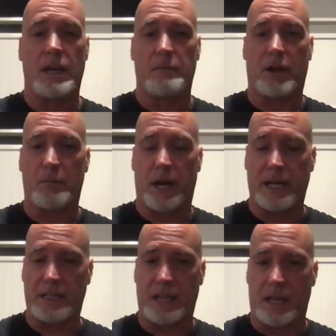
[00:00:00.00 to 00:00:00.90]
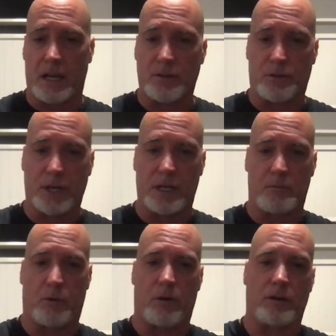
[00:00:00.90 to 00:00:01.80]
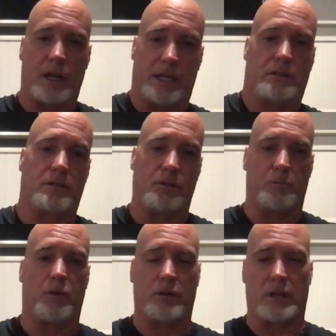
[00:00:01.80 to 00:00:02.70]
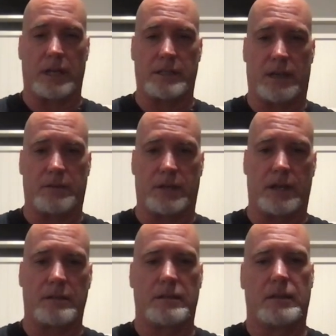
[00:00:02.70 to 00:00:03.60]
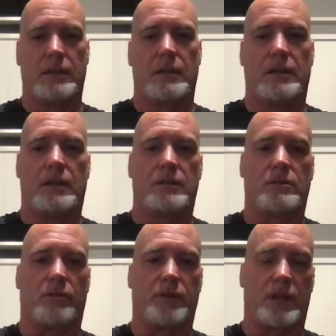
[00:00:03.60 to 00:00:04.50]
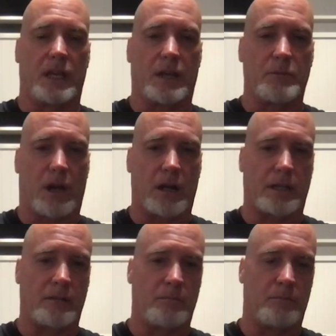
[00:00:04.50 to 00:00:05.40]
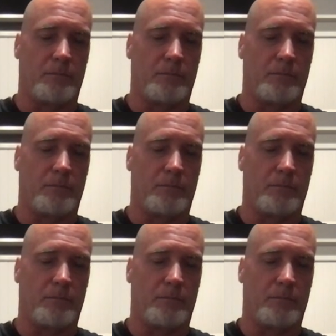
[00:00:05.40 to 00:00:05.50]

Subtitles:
Bear in mind, I said untreated borderlines to you borderlines out there. So if you think I'm talking,